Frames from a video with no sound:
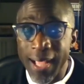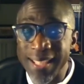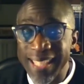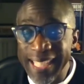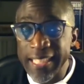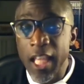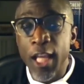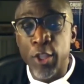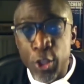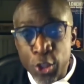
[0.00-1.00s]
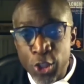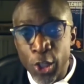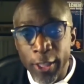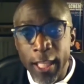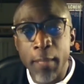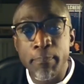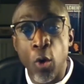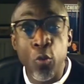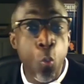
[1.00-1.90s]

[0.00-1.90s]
us in discerning both